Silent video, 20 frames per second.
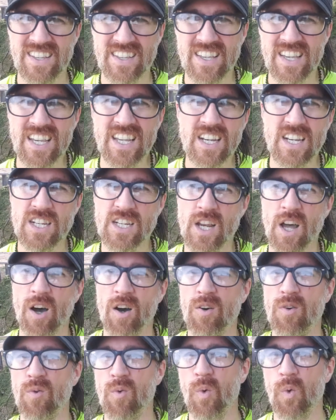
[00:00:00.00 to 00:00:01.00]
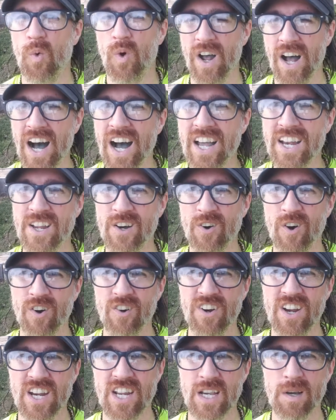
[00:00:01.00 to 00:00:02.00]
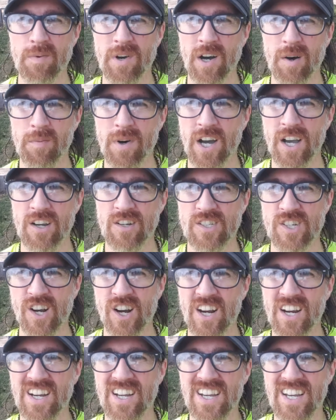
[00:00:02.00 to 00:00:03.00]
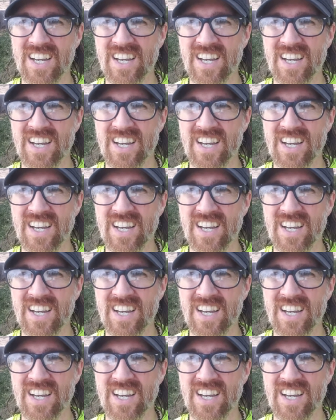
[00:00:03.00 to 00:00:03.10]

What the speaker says: he didn't know what I know already about biochar.